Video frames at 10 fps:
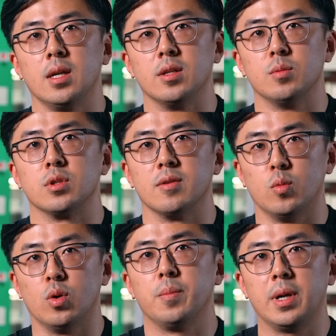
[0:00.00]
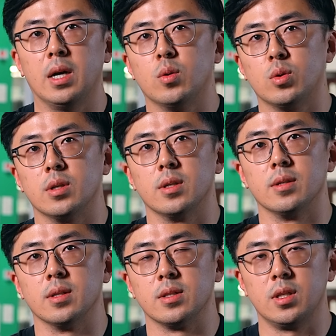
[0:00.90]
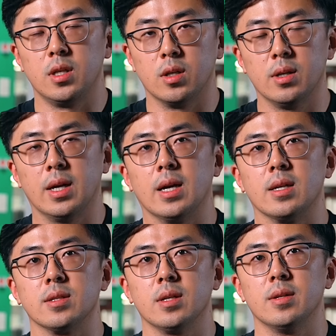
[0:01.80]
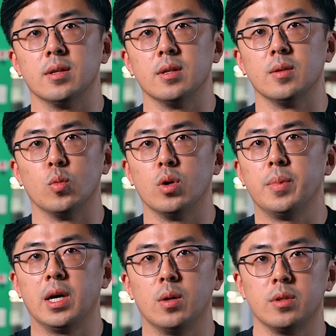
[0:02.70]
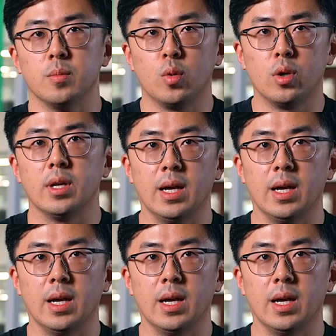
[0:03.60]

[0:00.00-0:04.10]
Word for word: in terms of what power the CEO has and then what power the board